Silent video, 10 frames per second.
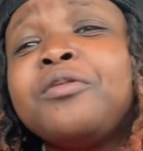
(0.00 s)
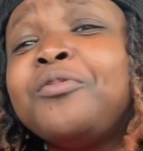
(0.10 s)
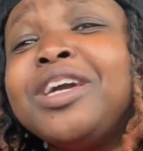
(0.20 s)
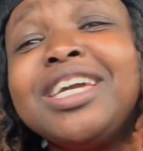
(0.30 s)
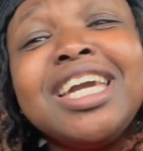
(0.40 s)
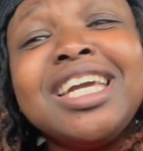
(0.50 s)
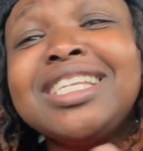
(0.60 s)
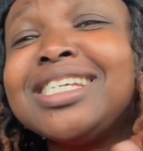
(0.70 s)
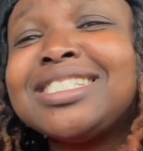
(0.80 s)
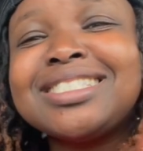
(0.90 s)
We in
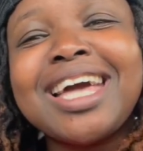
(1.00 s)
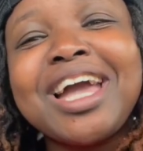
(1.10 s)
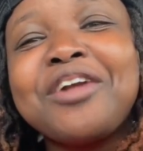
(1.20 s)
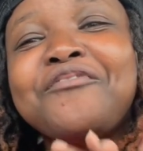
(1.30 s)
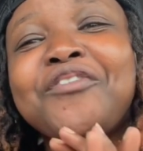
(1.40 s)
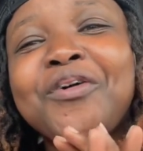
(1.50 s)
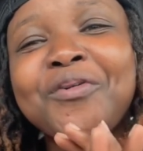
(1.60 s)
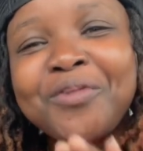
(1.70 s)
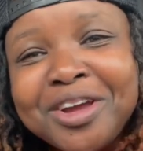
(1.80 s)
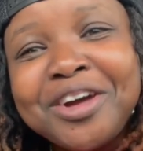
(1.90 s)
this thing
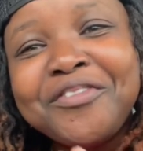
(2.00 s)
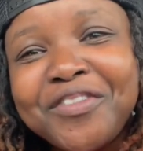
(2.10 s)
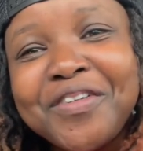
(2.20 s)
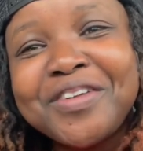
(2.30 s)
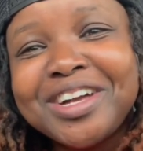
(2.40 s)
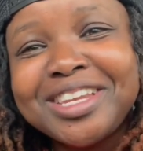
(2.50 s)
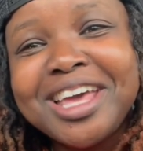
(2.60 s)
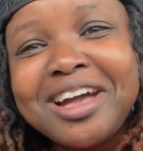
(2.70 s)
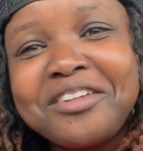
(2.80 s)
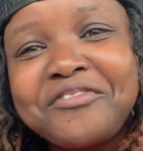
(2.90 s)
for real
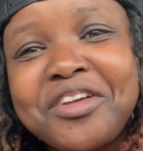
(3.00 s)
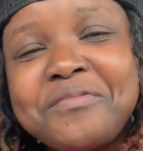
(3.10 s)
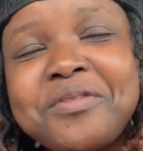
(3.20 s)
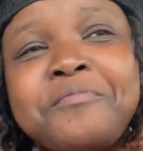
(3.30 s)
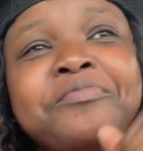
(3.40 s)
now, you feel me?